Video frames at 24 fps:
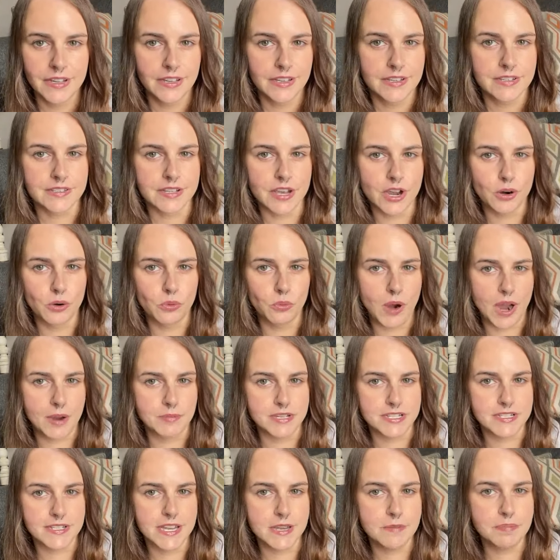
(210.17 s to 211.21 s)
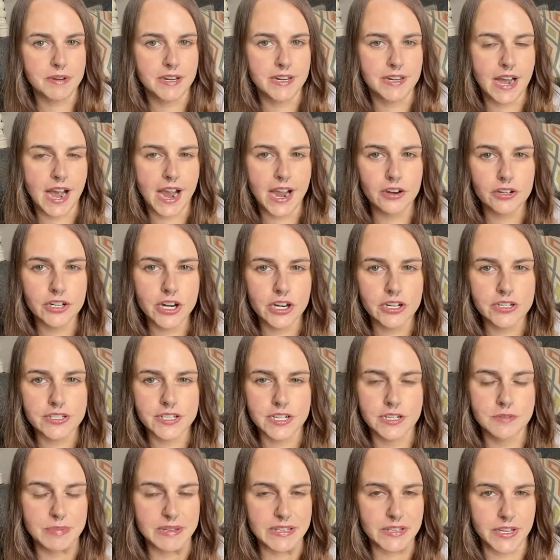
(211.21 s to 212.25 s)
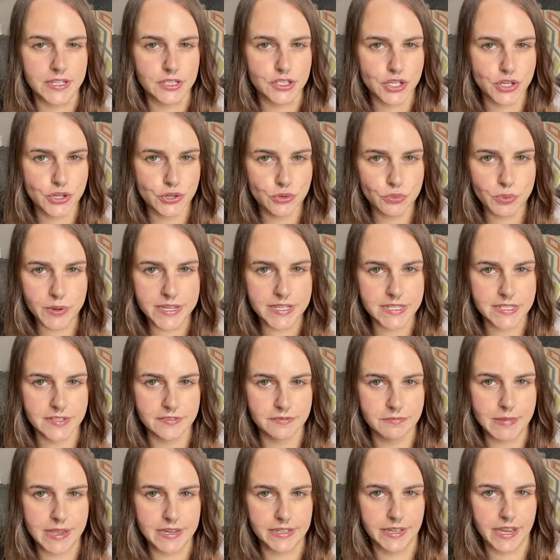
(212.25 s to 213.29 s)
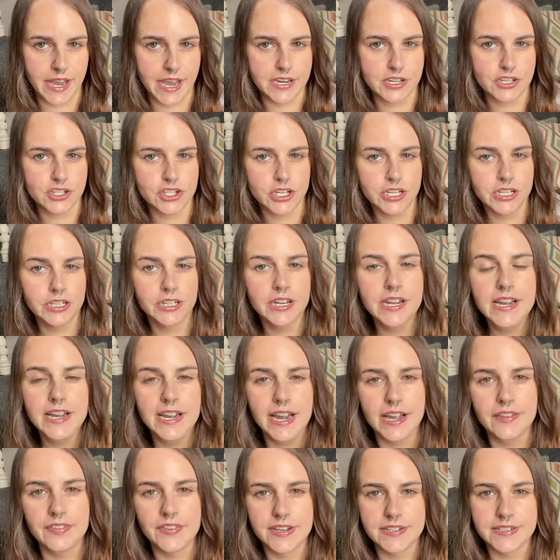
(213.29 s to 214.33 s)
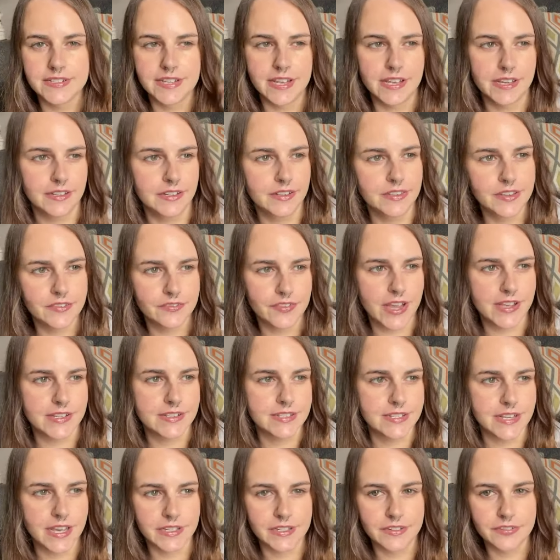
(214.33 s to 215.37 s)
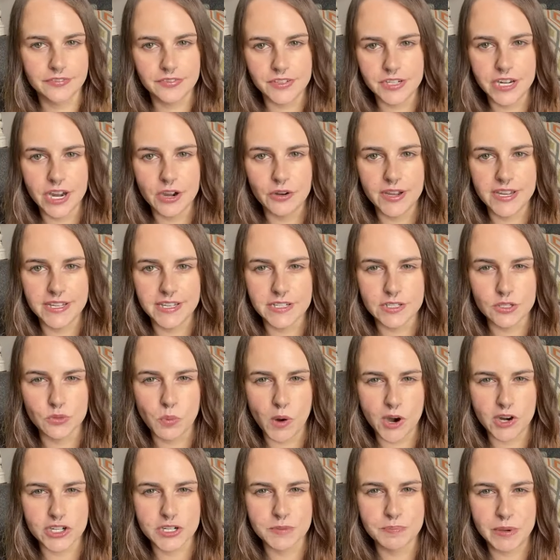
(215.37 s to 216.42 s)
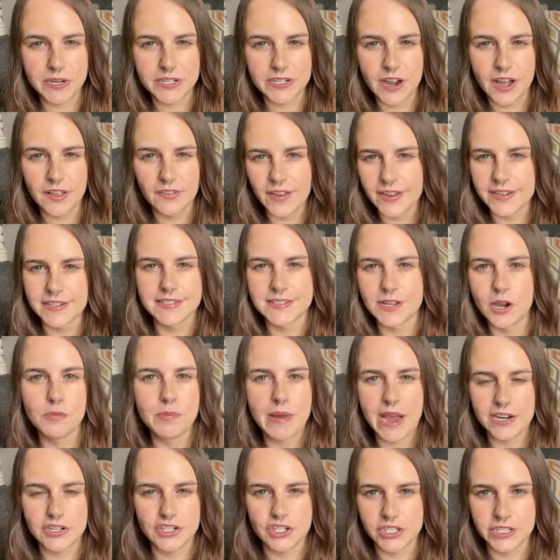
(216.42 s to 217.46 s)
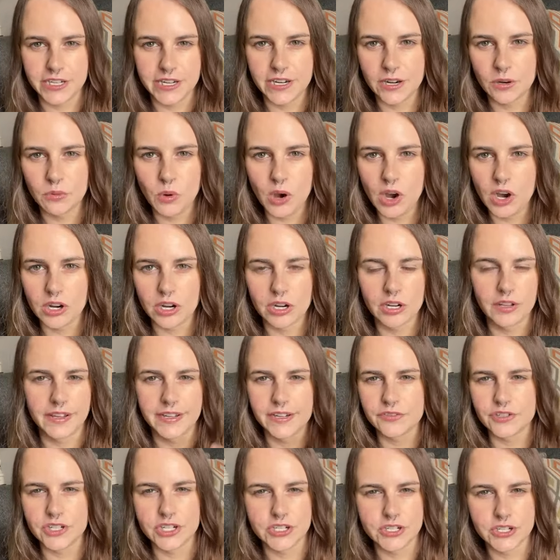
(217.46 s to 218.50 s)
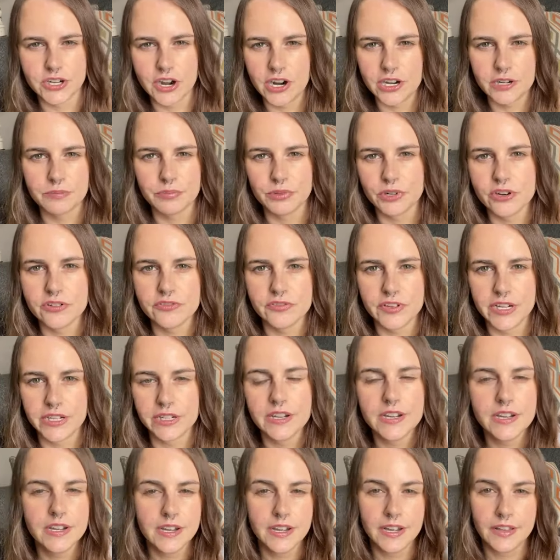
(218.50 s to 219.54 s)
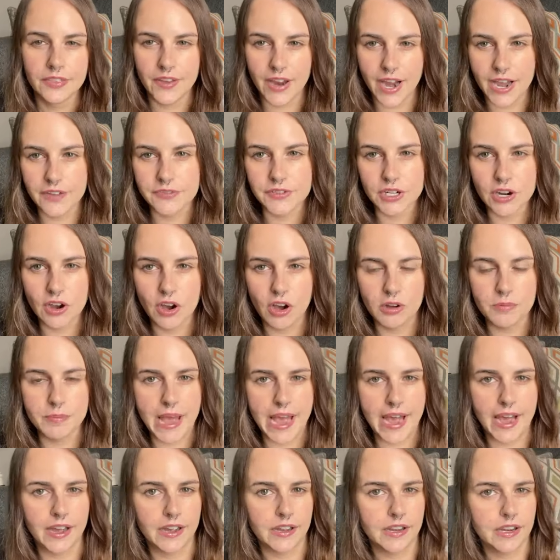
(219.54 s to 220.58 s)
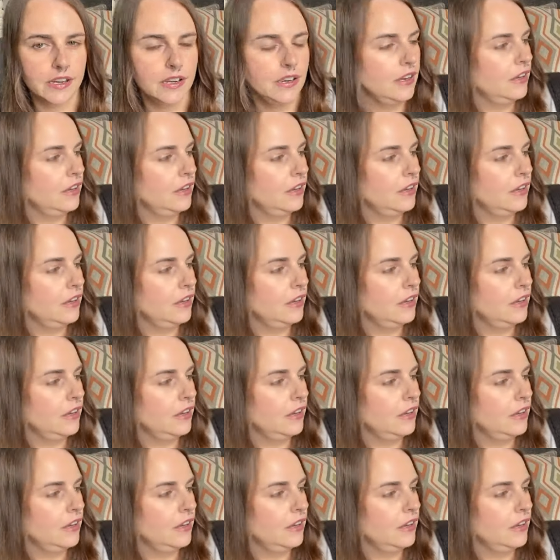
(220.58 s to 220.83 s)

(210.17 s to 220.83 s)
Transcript: So I'm just keeping an eye on her. It's going to be like two weeks of medication, and they said the vet said if you know it gets worse, but not like so bad she can't walk or like if she's not improving, then I have to call back.